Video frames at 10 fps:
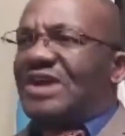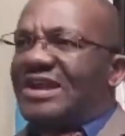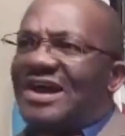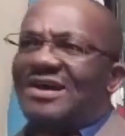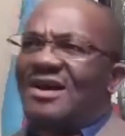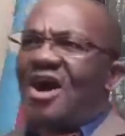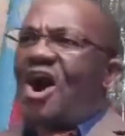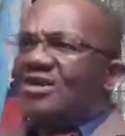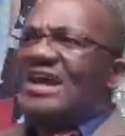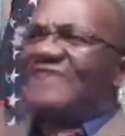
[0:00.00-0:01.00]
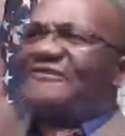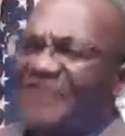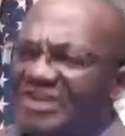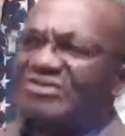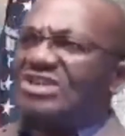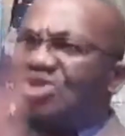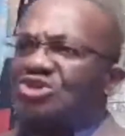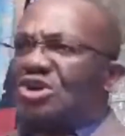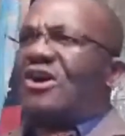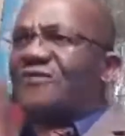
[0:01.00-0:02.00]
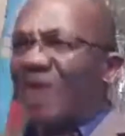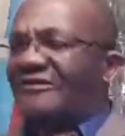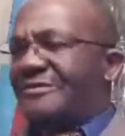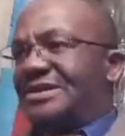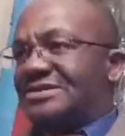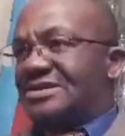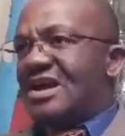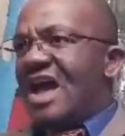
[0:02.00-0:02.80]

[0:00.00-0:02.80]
together under a federal structure of government.